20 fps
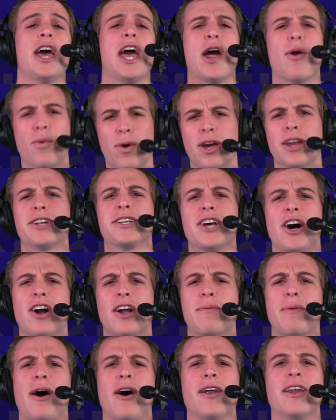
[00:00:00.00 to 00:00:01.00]
and we're going to
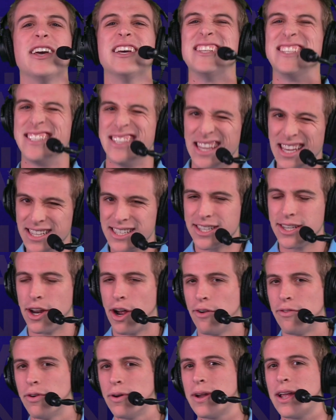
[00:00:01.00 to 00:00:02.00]
talk about, is this an
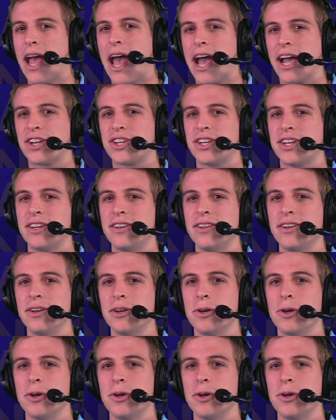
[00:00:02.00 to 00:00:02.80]
overreaction